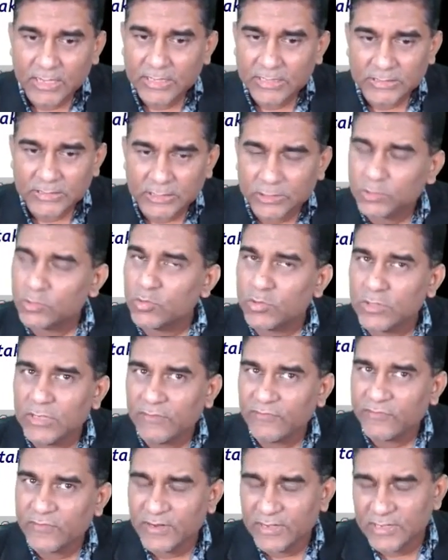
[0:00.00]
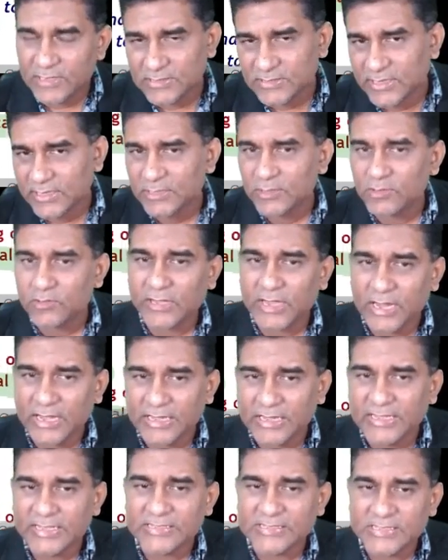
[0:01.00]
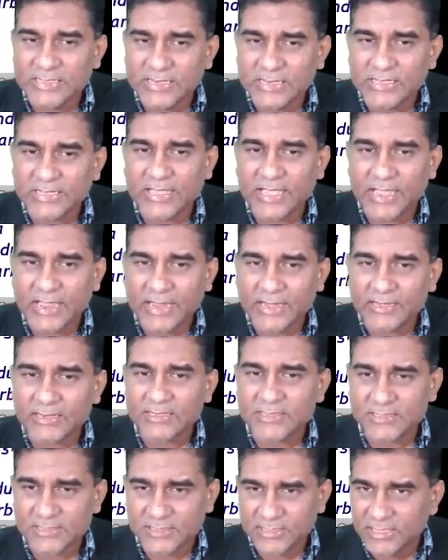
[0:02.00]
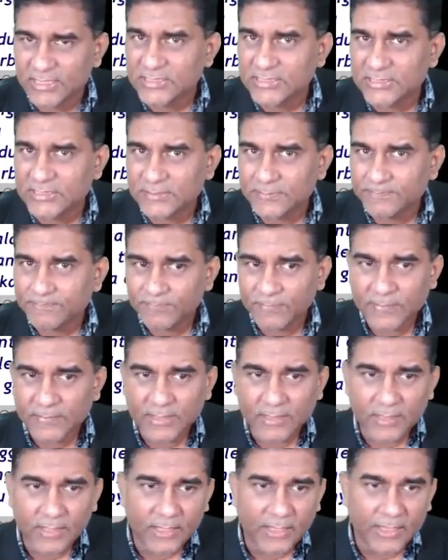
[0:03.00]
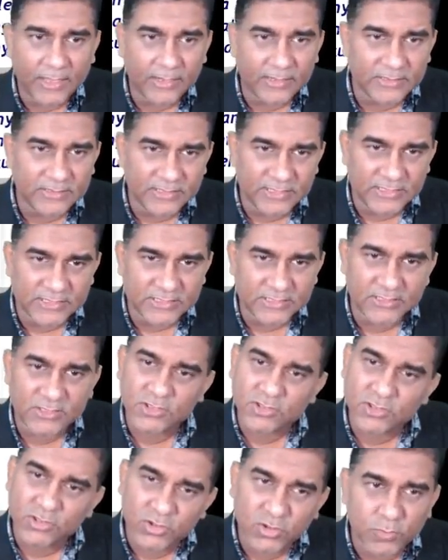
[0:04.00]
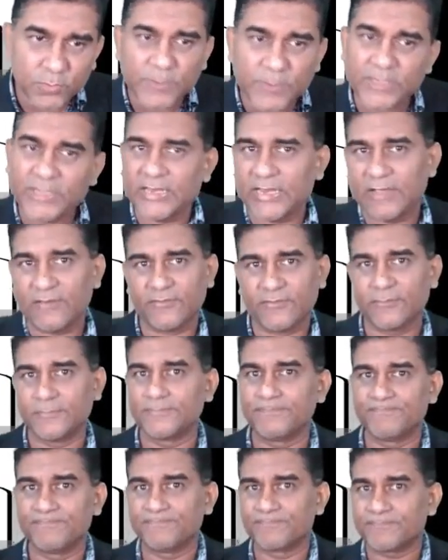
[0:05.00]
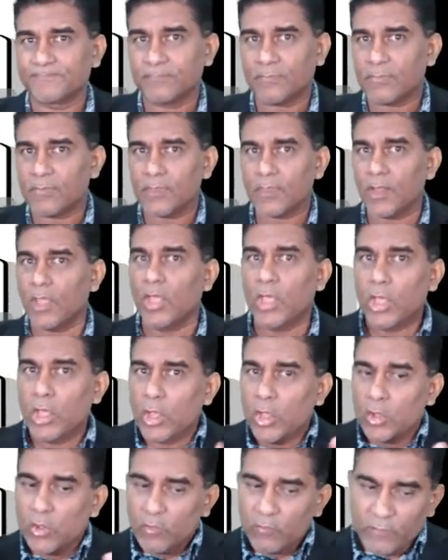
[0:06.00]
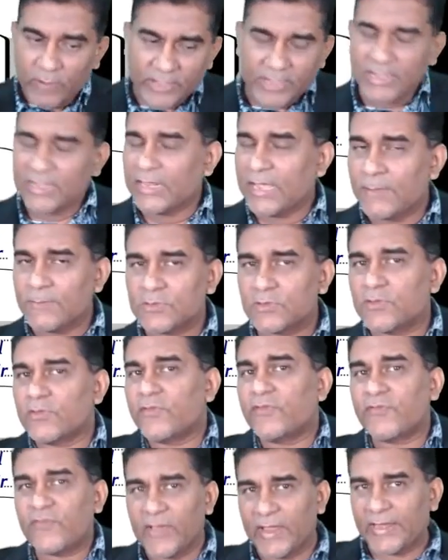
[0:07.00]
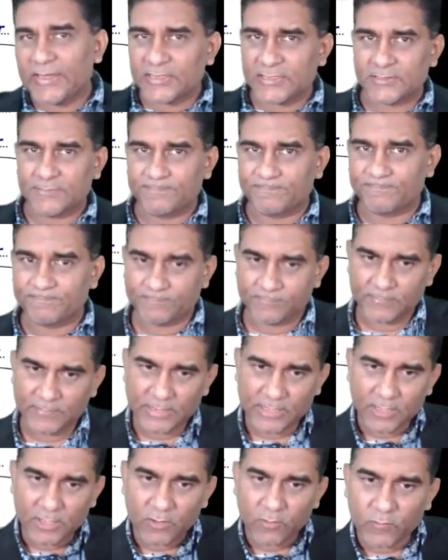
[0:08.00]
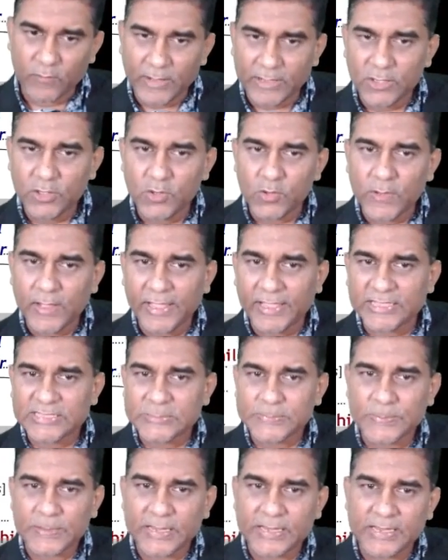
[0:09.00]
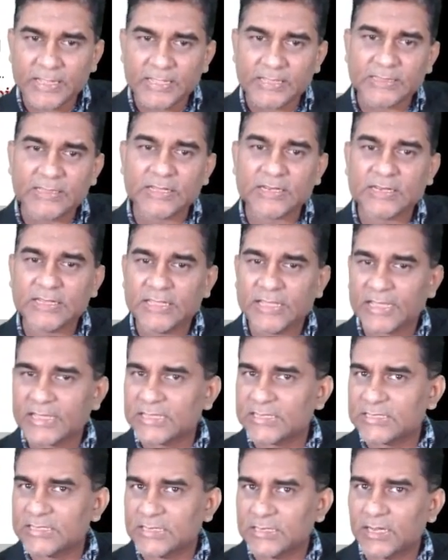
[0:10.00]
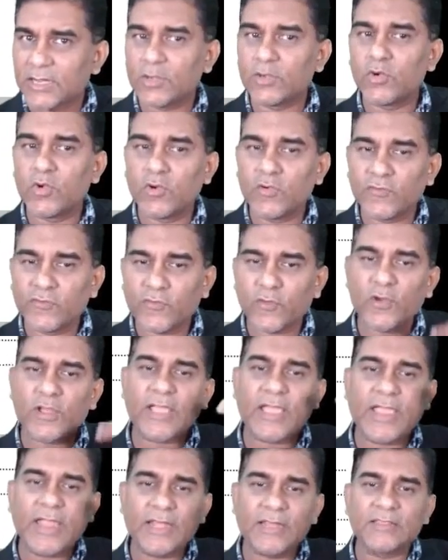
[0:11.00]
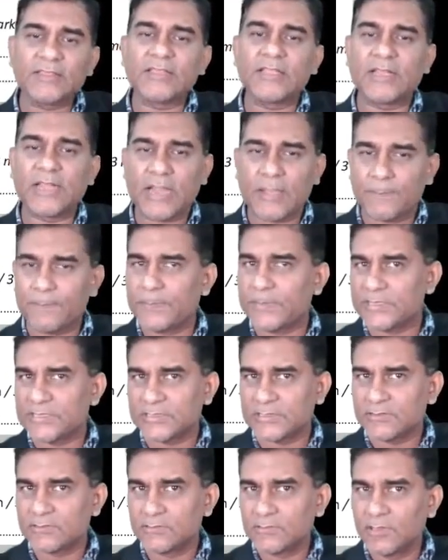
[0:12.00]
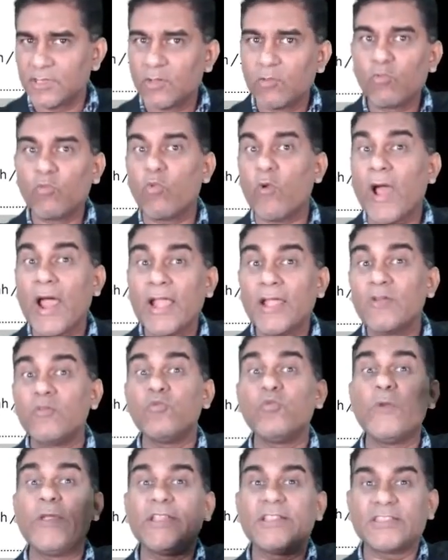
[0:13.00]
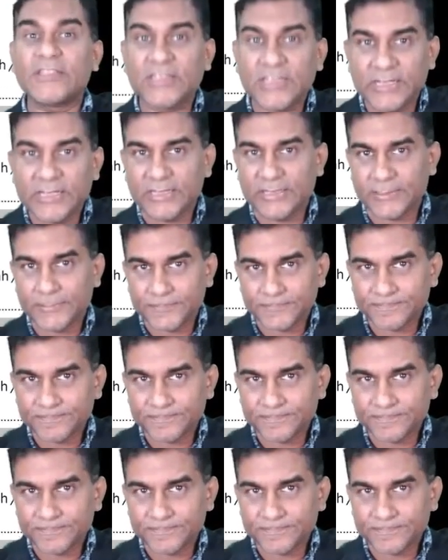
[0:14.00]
The 2 difference that you can easily get is this and this. Should be enough. When it comes to fact, when you are explaining the reaction, don't forget the numbers. 1 with 3.